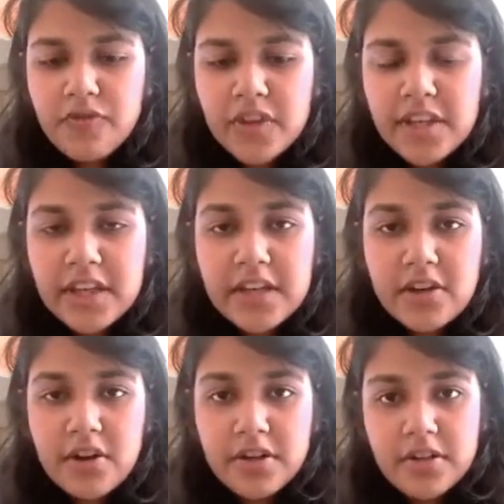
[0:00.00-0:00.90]
we
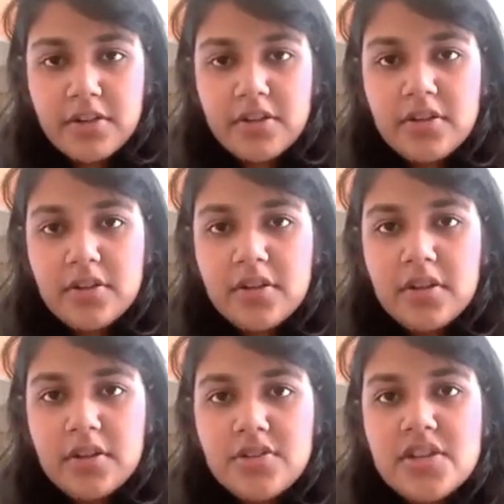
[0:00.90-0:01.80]
cannot
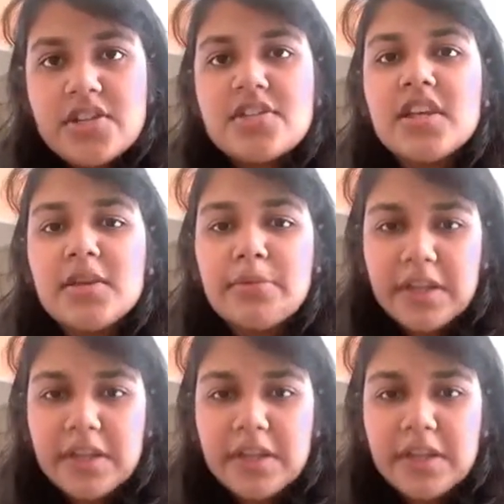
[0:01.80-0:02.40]
just keep